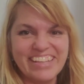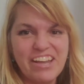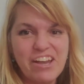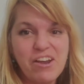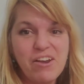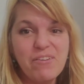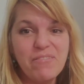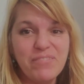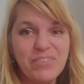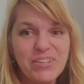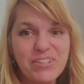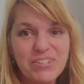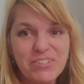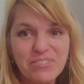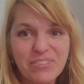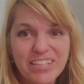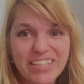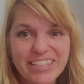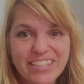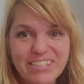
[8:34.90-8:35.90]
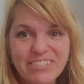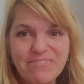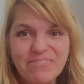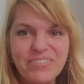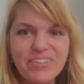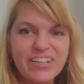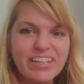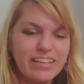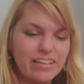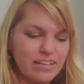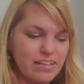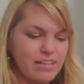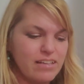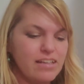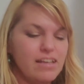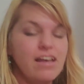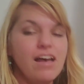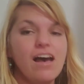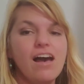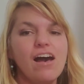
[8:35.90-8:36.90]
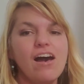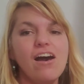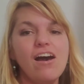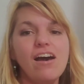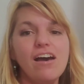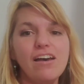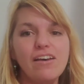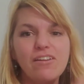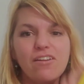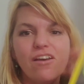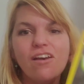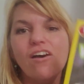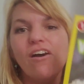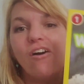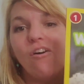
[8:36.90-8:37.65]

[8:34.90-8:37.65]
Hope you enjoyed this book on